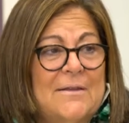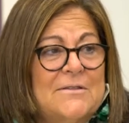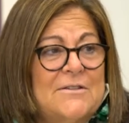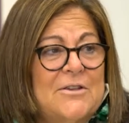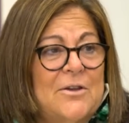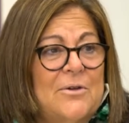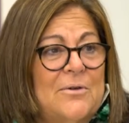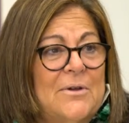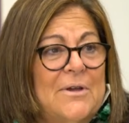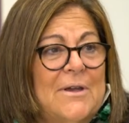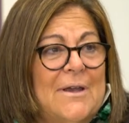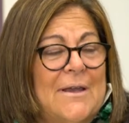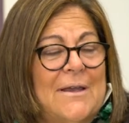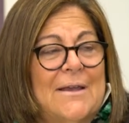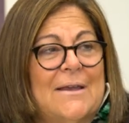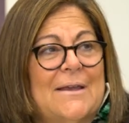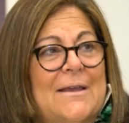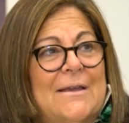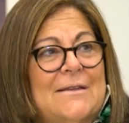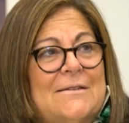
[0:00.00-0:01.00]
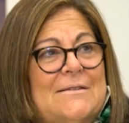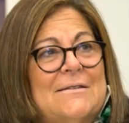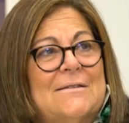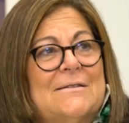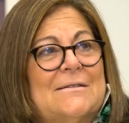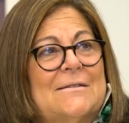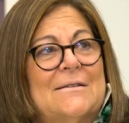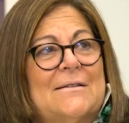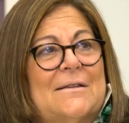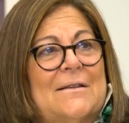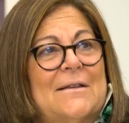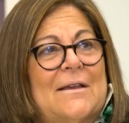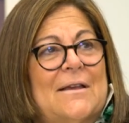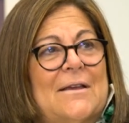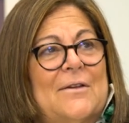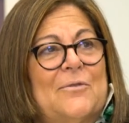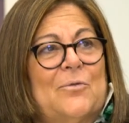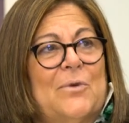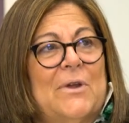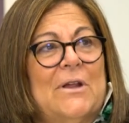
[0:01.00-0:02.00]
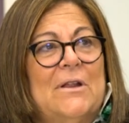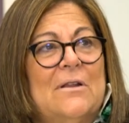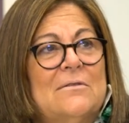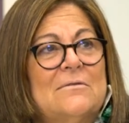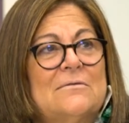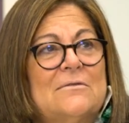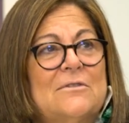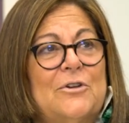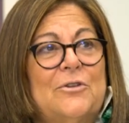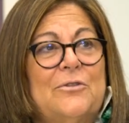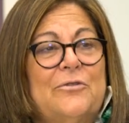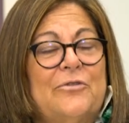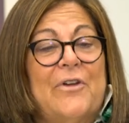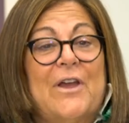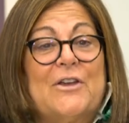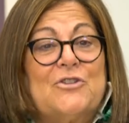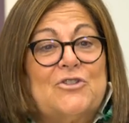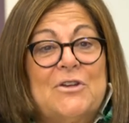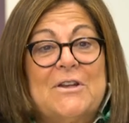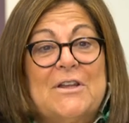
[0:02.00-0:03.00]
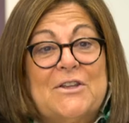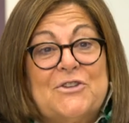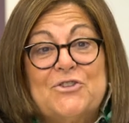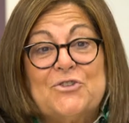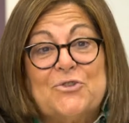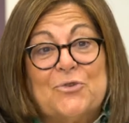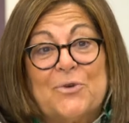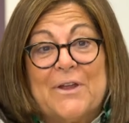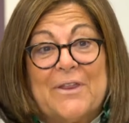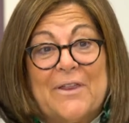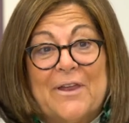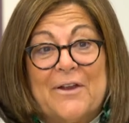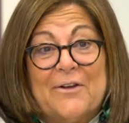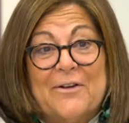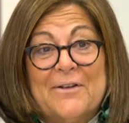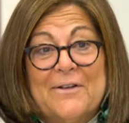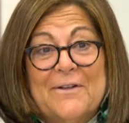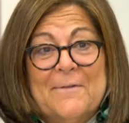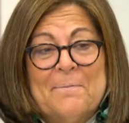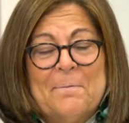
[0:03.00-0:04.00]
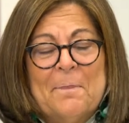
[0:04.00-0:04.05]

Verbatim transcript: So it's real good fashion history there.